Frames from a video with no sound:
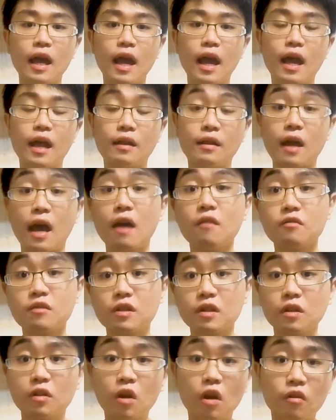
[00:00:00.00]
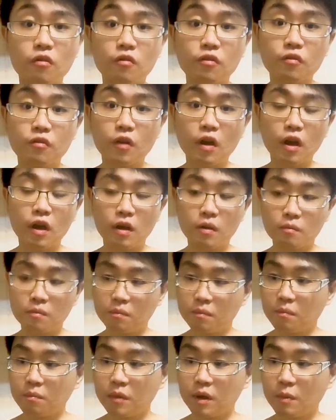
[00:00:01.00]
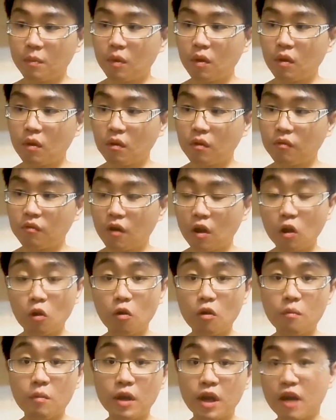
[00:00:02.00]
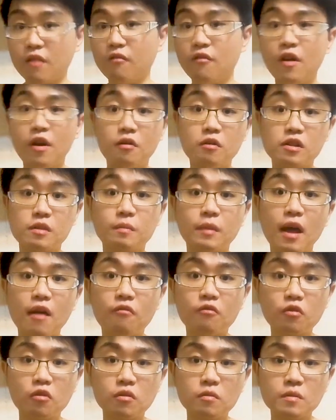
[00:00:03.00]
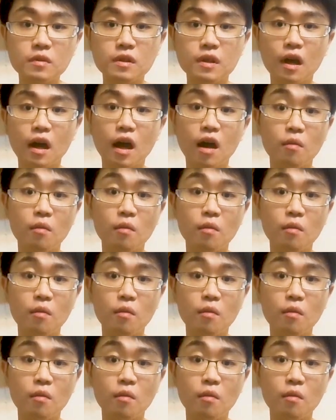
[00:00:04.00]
and I've seen a lot of um, people following me on various platforms.